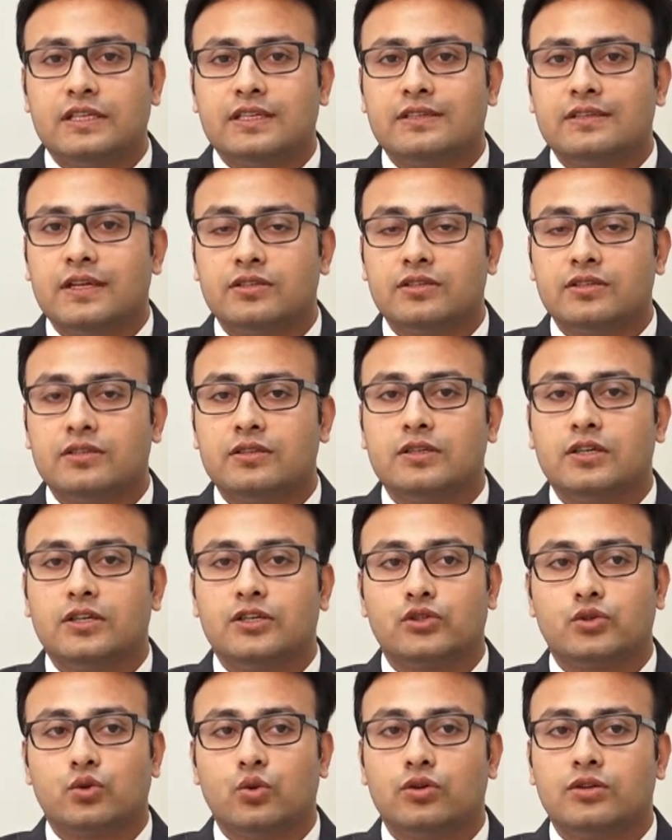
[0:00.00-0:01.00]
in
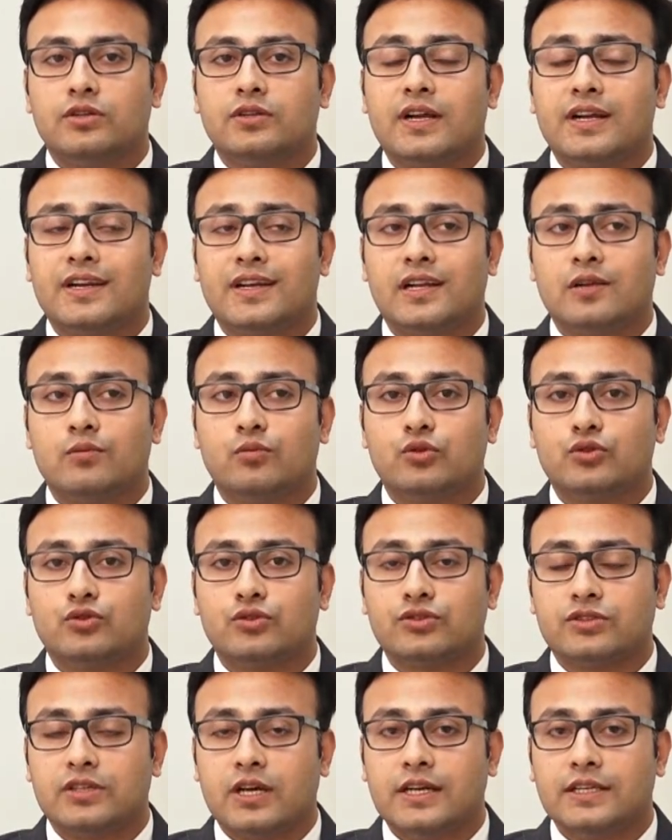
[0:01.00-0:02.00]
Shoulder and Elbow
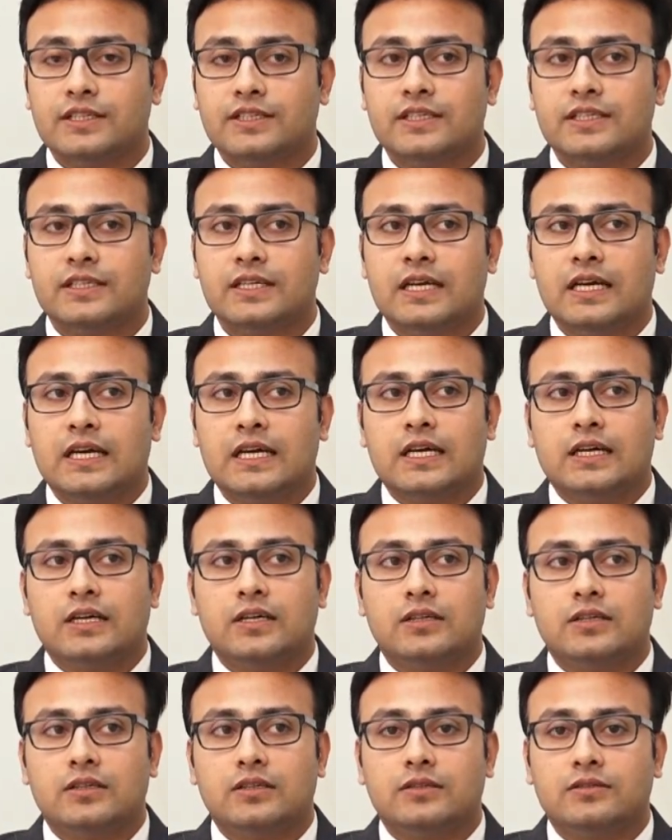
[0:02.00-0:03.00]
Society
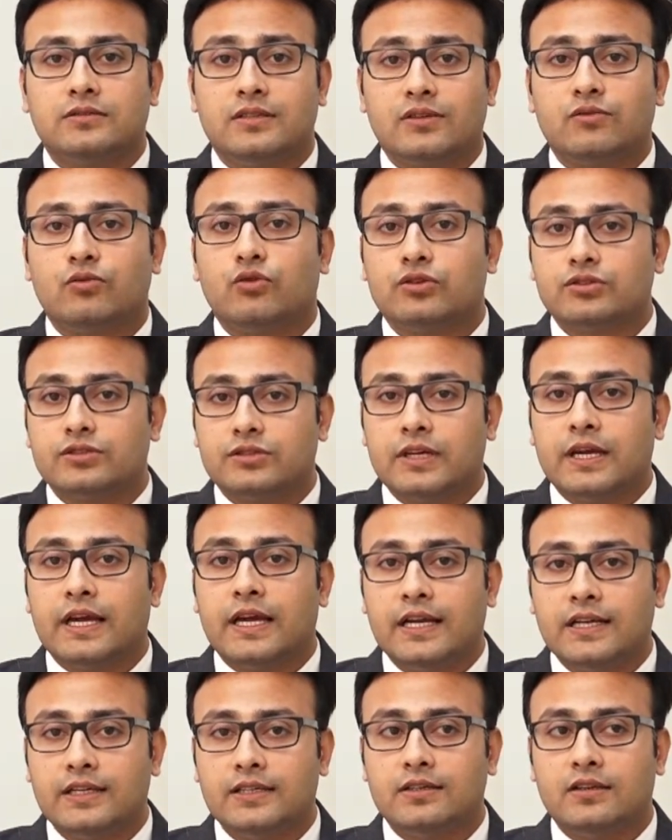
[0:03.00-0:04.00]
that was
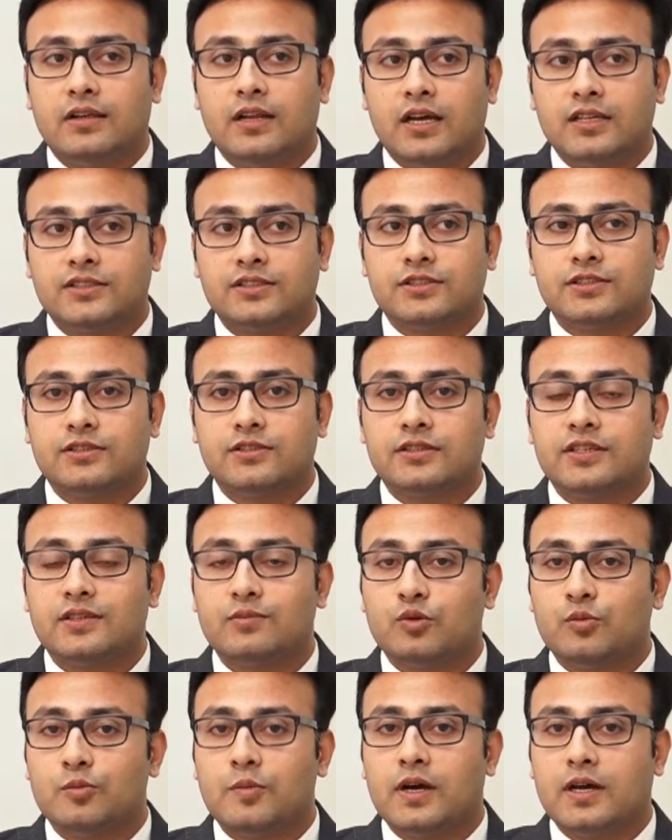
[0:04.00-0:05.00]
held last year in
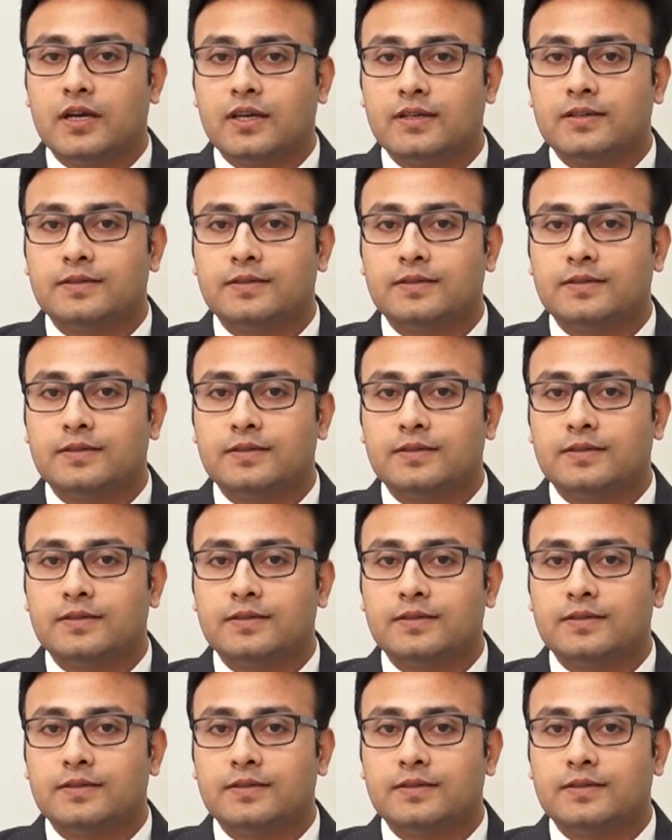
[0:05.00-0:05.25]
Mumbai.